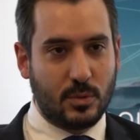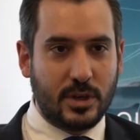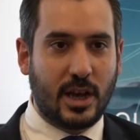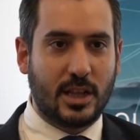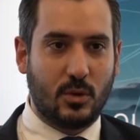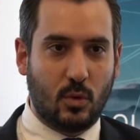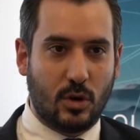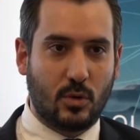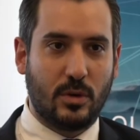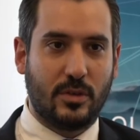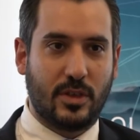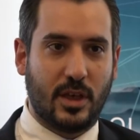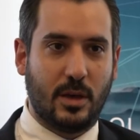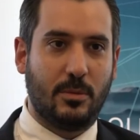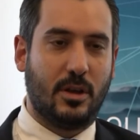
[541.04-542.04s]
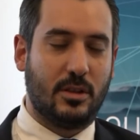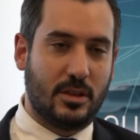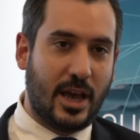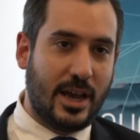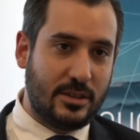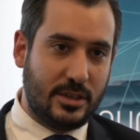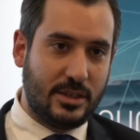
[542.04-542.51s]
we kind of work with them on
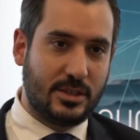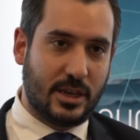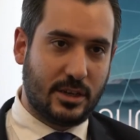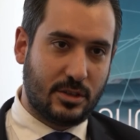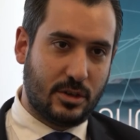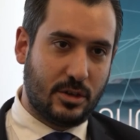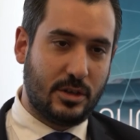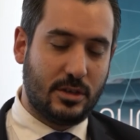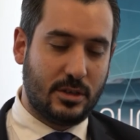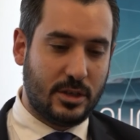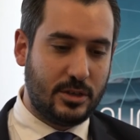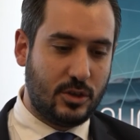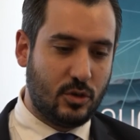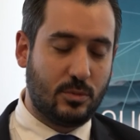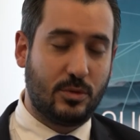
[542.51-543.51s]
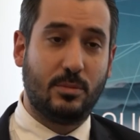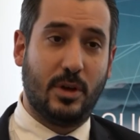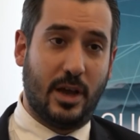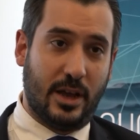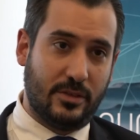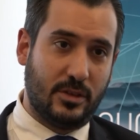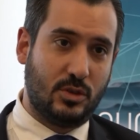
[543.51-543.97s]
the IT sector in
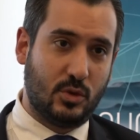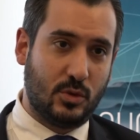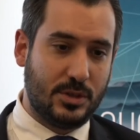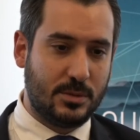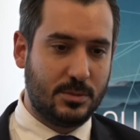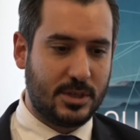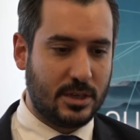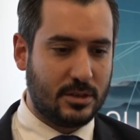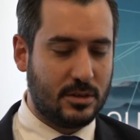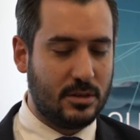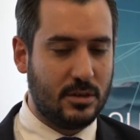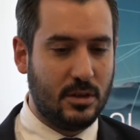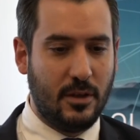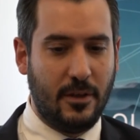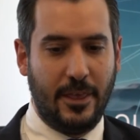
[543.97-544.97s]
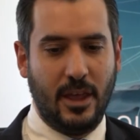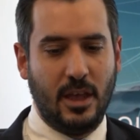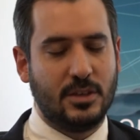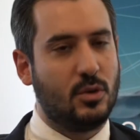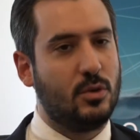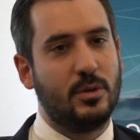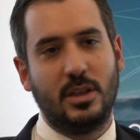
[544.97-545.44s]
Gyumri and the tourism sector.
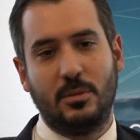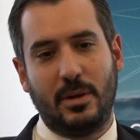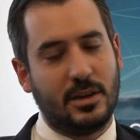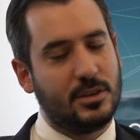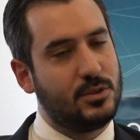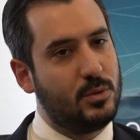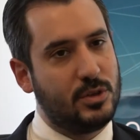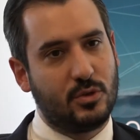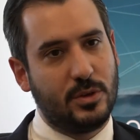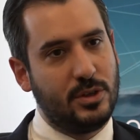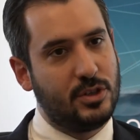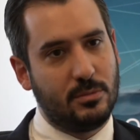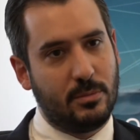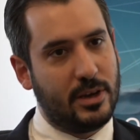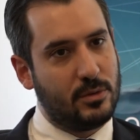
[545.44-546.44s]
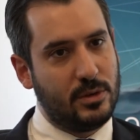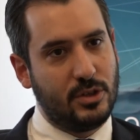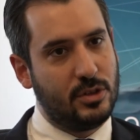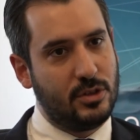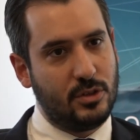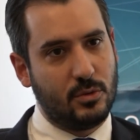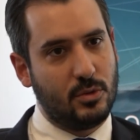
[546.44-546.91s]
So it really matters which region by
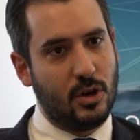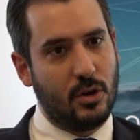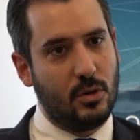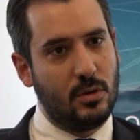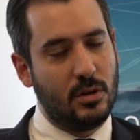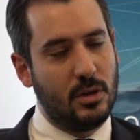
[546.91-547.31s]
region you go.